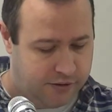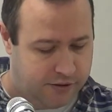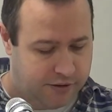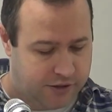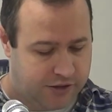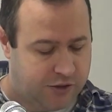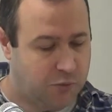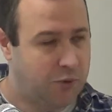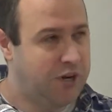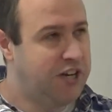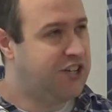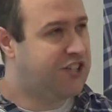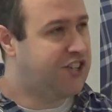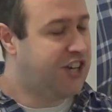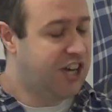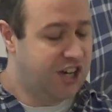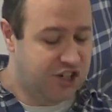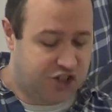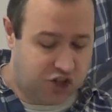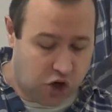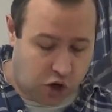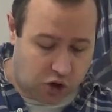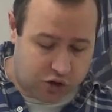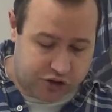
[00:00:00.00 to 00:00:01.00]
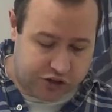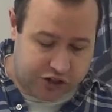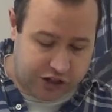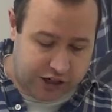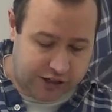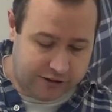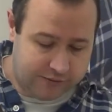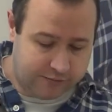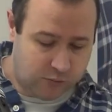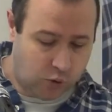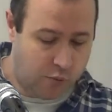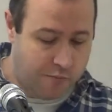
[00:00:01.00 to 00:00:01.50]
So when you see a
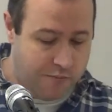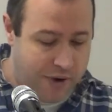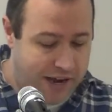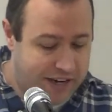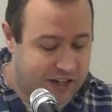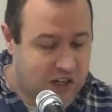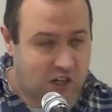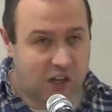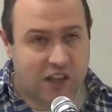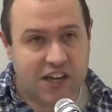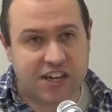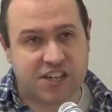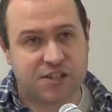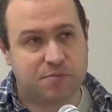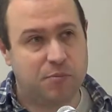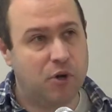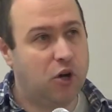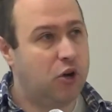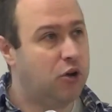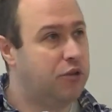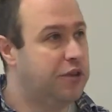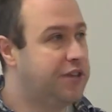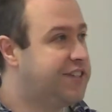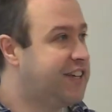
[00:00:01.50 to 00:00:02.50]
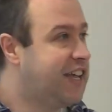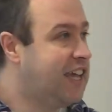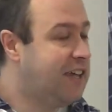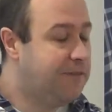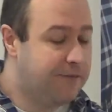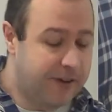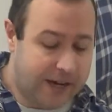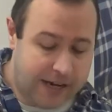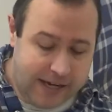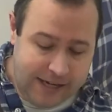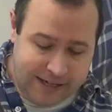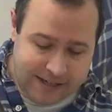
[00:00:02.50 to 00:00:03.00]
doctor or medical expert on the
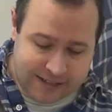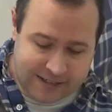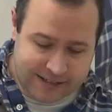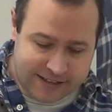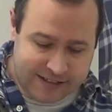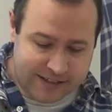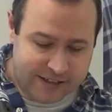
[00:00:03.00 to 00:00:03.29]
TV,